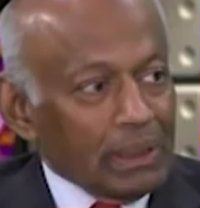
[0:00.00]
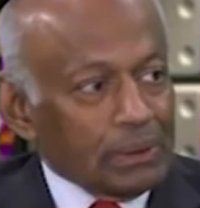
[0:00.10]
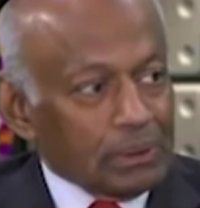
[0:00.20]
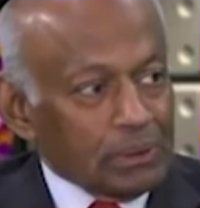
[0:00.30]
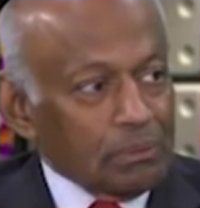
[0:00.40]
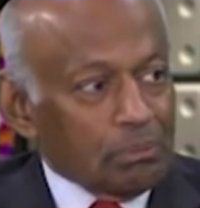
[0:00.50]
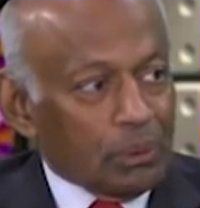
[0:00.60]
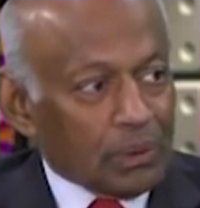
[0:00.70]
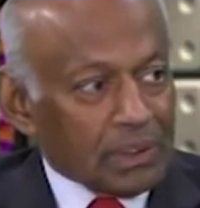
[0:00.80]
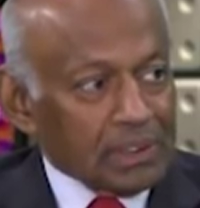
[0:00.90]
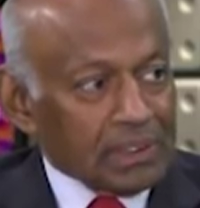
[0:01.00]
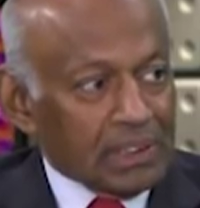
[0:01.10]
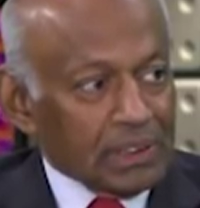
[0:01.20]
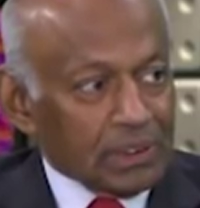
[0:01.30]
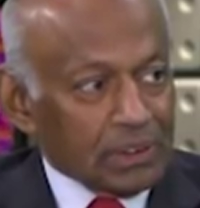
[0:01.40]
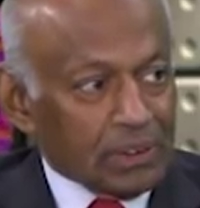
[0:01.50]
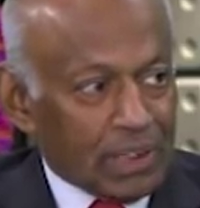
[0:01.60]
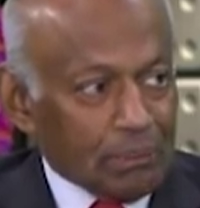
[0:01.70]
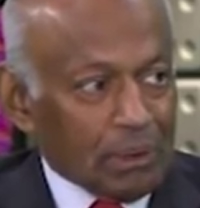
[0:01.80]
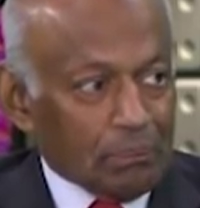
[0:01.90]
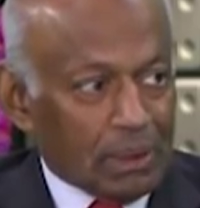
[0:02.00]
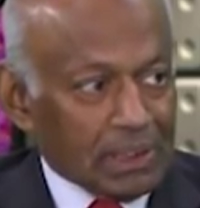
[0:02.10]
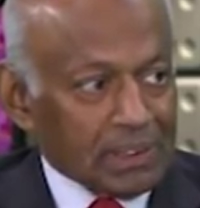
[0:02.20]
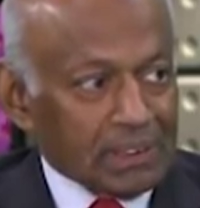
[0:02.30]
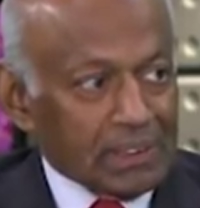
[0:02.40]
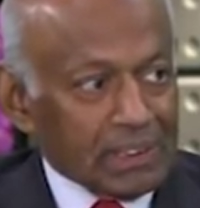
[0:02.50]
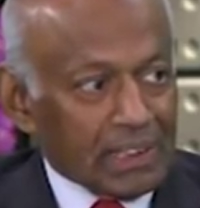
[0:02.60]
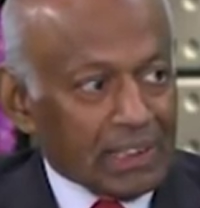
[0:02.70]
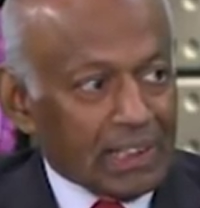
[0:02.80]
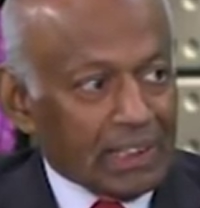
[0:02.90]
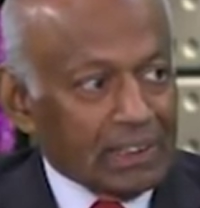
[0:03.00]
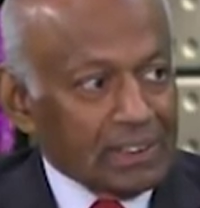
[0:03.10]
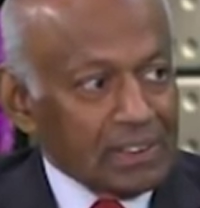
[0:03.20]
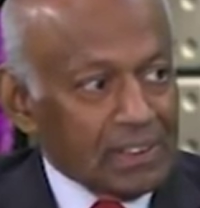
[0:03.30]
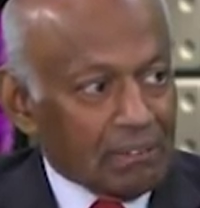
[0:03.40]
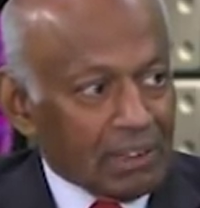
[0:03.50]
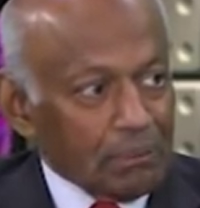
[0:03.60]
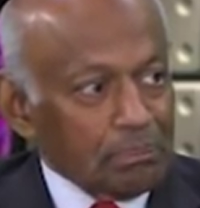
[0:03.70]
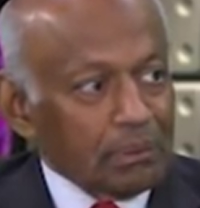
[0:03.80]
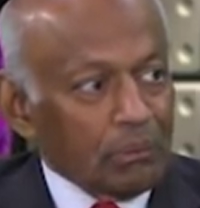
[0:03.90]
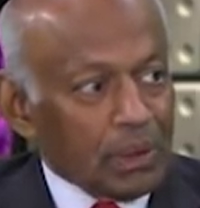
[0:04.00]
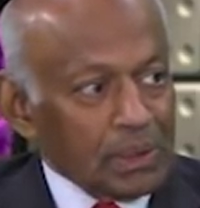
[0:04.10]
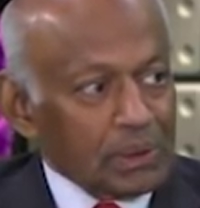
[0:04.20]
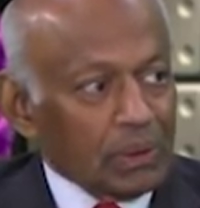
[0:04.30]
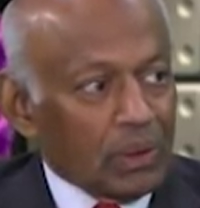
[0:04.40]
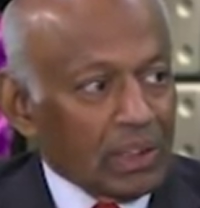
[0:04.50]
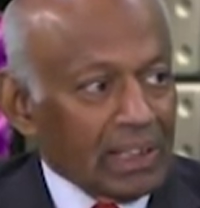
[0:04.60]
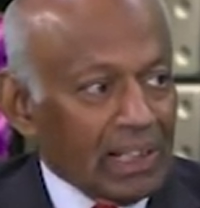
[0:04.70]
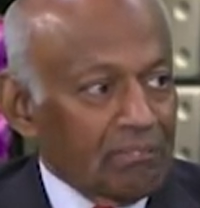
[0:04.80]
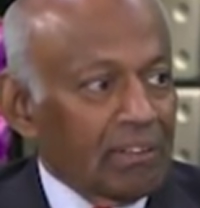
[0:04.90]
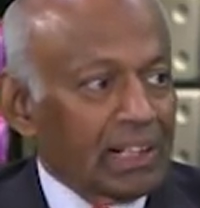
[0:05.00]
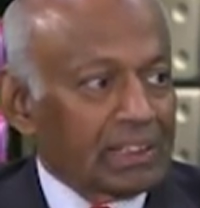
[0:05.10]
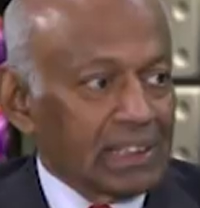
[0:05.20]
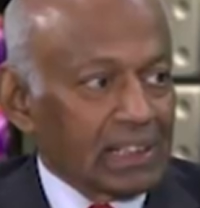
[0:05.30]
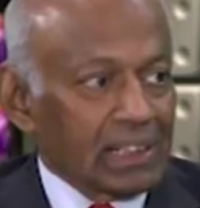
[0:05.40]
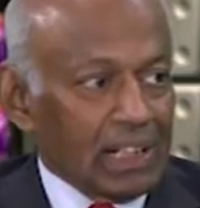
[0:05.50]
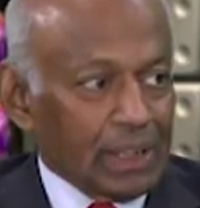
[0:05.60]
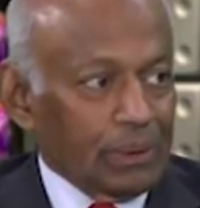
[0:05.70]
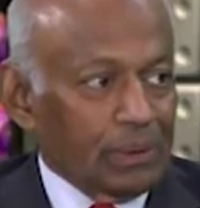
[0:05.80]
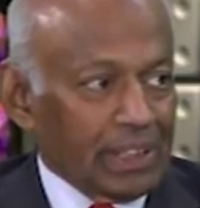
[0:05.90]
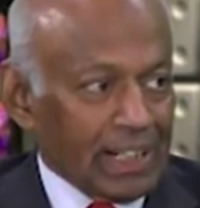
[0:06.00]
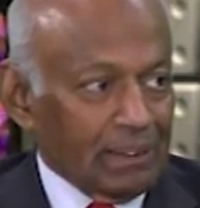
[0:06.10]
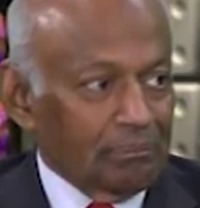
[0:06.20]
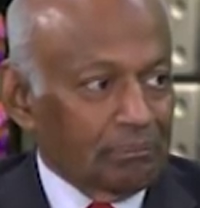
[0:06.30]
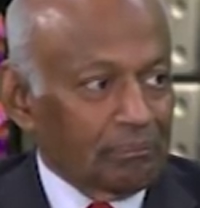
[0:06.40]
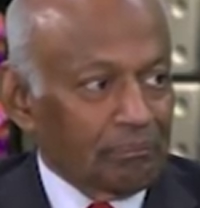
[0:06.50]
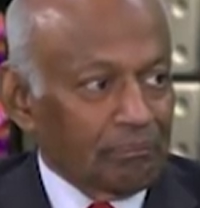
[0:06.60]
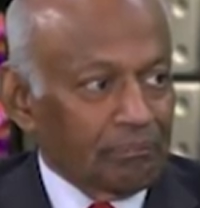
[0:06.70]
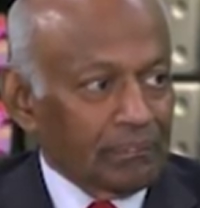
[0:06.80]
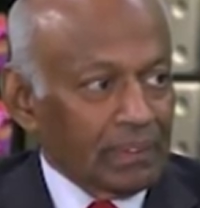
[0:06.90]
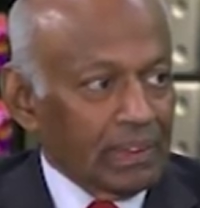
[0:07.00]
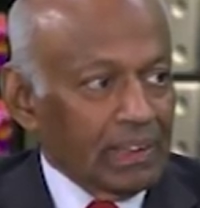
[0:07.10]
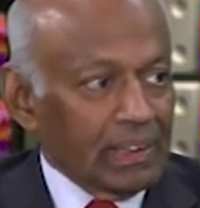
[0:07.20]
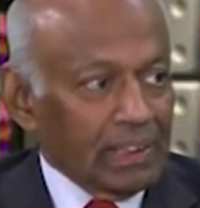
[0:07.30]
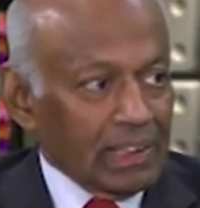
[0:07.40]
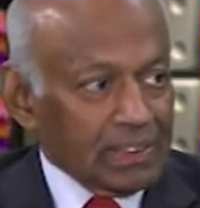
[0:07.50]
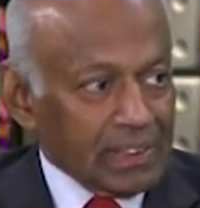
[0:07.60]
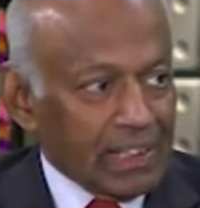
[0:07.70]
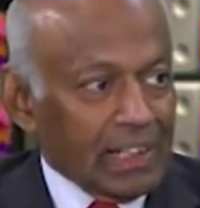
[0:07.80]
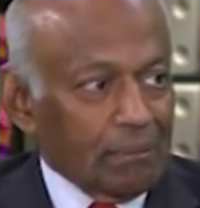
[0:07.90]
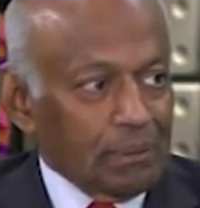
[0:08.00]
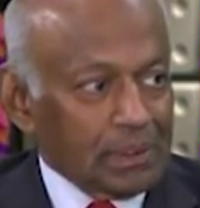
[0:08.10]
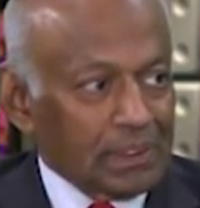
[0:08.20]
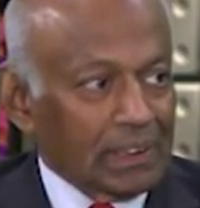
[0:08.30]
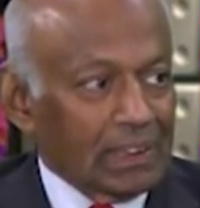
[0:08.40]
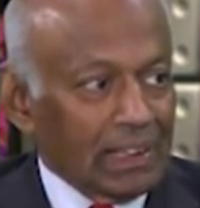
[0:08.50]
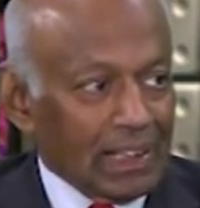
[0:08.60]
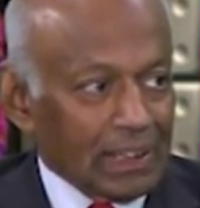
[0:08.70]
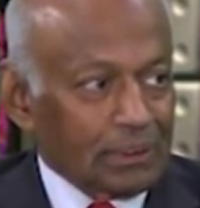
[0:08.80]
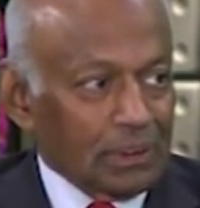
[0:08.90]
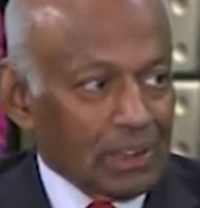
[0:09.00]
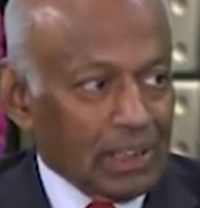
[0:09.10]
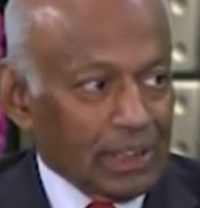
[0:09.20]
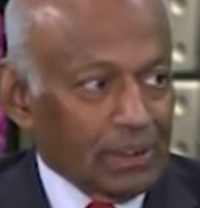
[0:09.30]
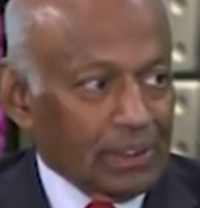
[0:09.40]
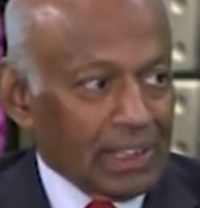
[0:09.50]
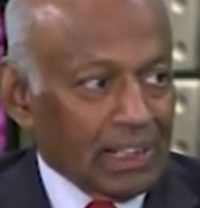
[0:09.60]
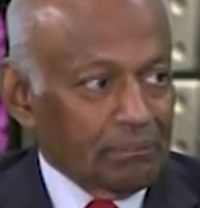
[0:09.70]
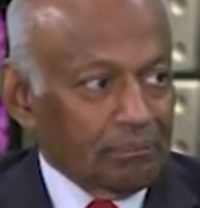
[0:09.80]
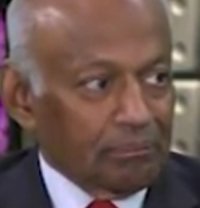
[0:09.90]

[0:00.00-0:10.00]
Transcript: to do more research during my master's, and I developed what is called a vector cardiogram, a three-dimensional electrocardiogram,